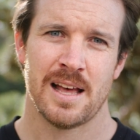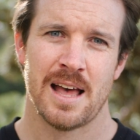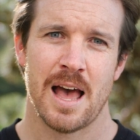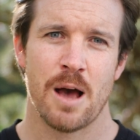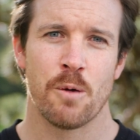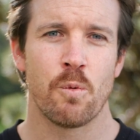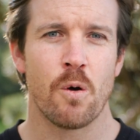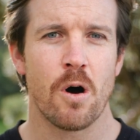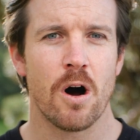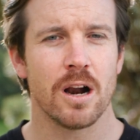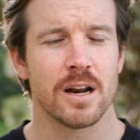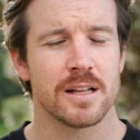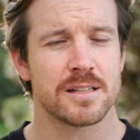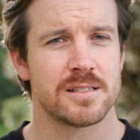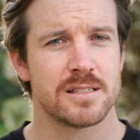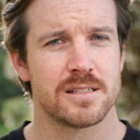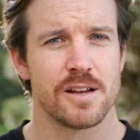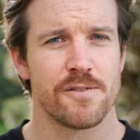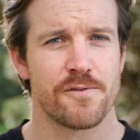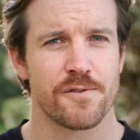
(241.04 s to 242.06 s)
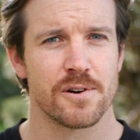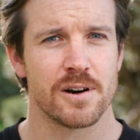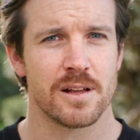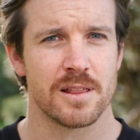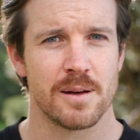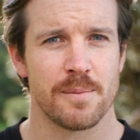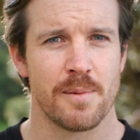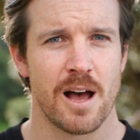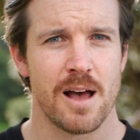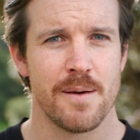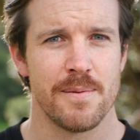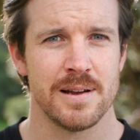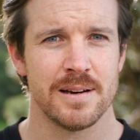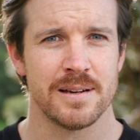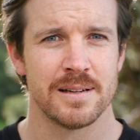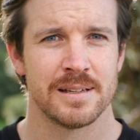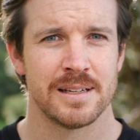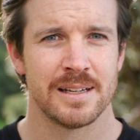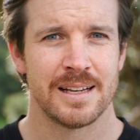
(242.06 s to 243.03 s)
And while it's different at the
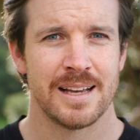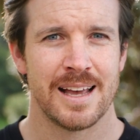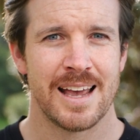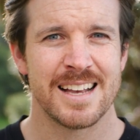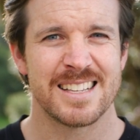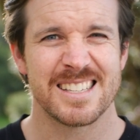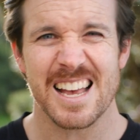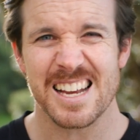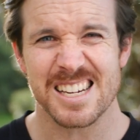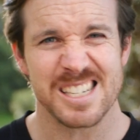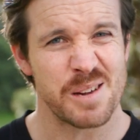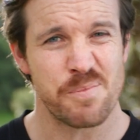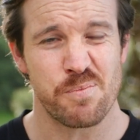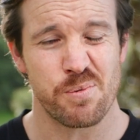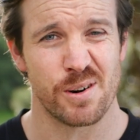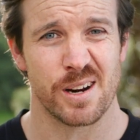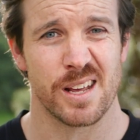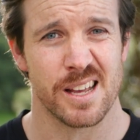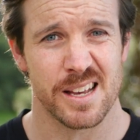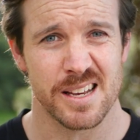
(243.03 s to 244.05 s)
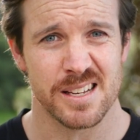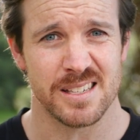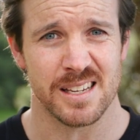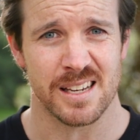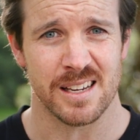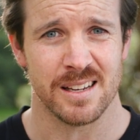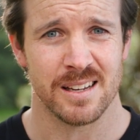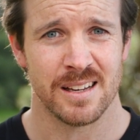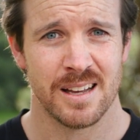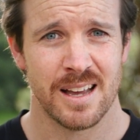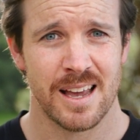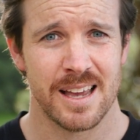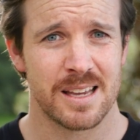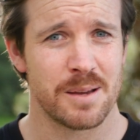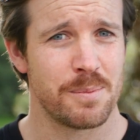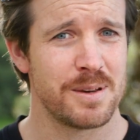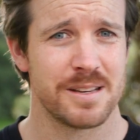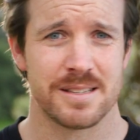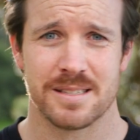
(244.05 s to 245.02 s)
moment, it's actually pretty easy. It
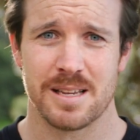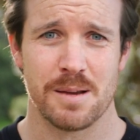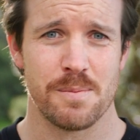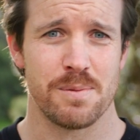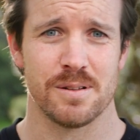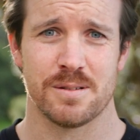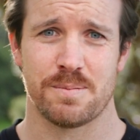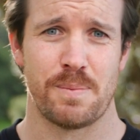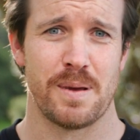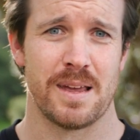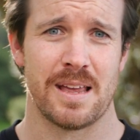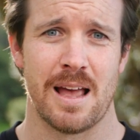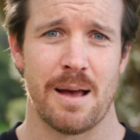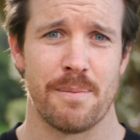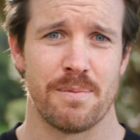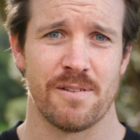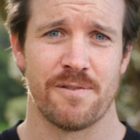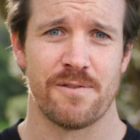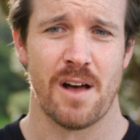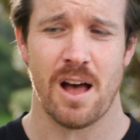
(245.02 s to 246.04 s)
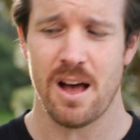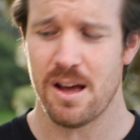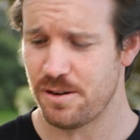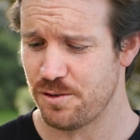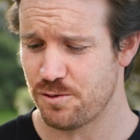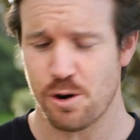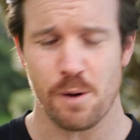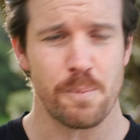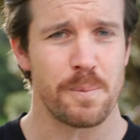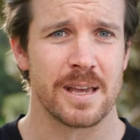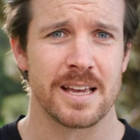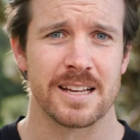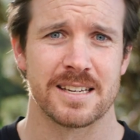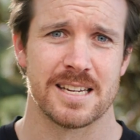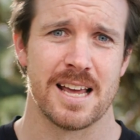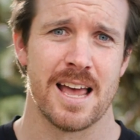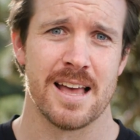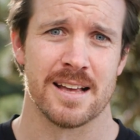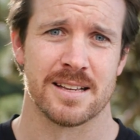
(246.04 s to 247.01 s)
can be as simple as picking up the phone, dropping a
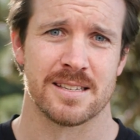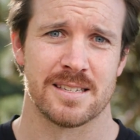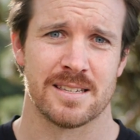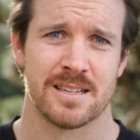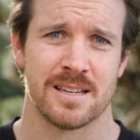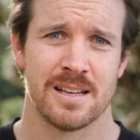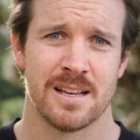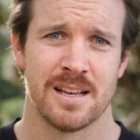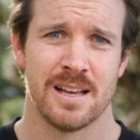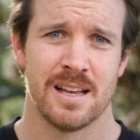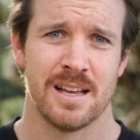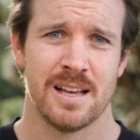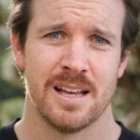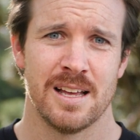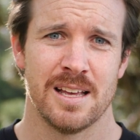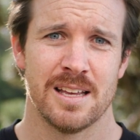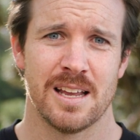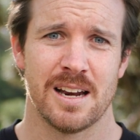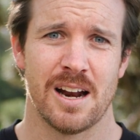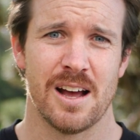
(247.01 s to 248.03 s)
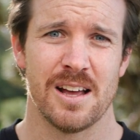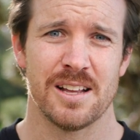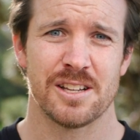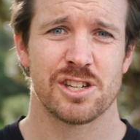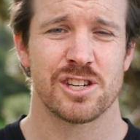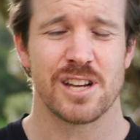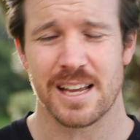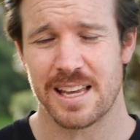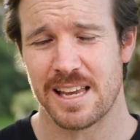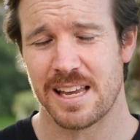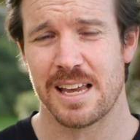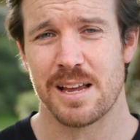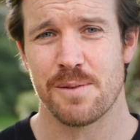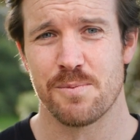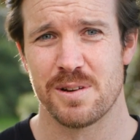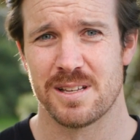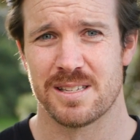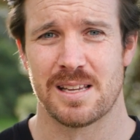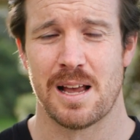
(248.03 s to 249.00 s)
text, checking
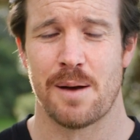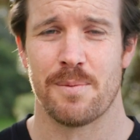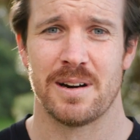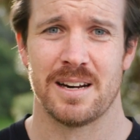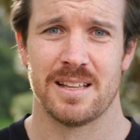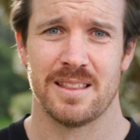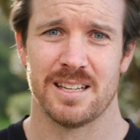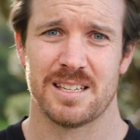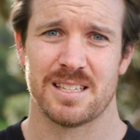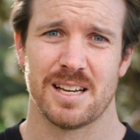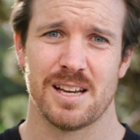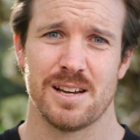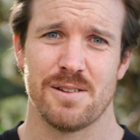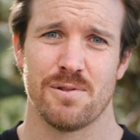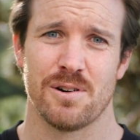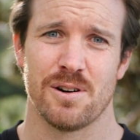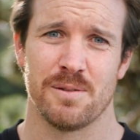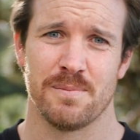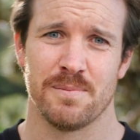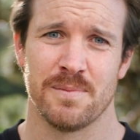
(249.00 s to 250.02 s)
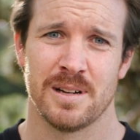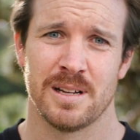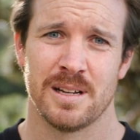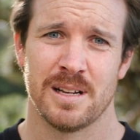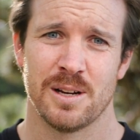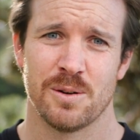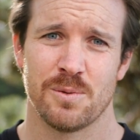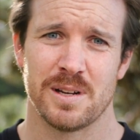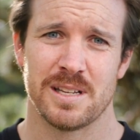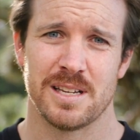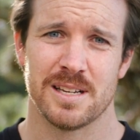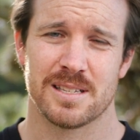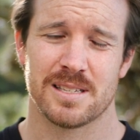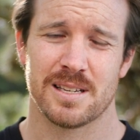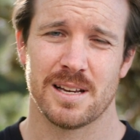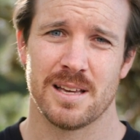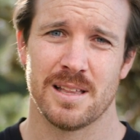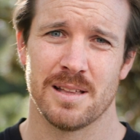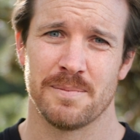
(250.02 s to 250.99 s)
in with someone in the tea room when you
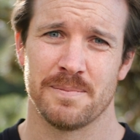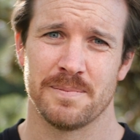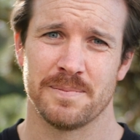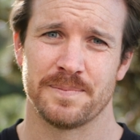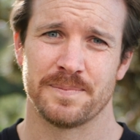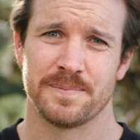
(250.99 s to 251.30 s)
see them.